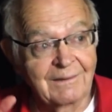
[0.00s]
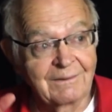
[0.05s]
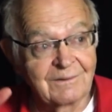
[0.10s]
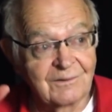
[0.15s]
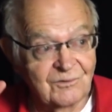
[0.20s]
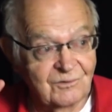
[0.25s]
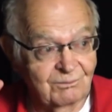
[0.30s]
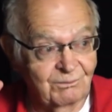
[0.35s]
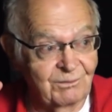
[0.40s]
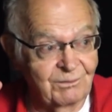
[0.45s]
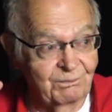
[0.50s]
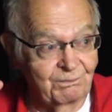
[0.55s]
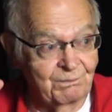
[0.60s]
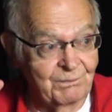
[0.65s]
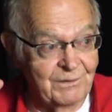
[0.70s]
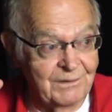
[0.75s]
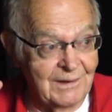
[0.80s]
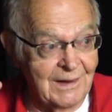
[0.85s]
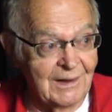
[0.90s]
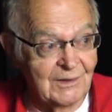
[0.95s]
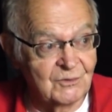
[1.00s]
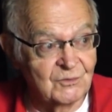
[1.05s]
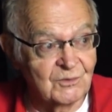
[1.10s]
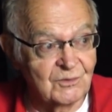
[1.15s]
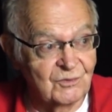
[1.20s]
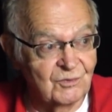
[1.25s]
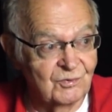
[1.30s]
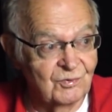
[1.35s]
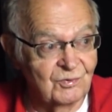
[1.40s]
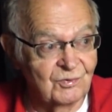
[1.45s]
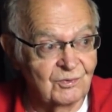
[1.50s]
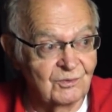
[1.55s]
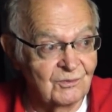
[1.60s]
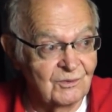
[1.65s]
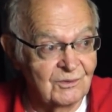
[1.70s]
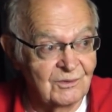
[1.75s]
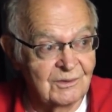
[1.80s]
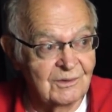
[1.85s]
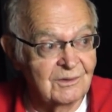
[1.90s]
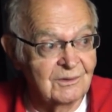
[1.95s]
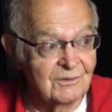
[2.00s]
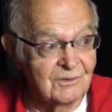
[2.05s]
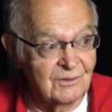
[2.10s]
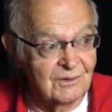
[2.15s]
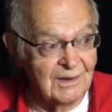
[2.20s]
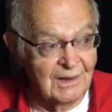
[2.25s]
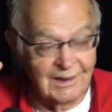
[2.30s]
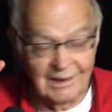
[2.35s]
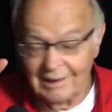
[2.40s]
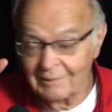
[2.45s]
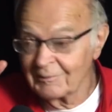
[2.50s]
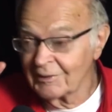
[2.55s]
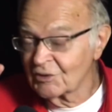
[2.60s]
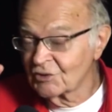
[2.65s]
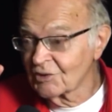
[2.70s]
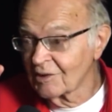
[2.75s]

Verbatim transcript: the actual image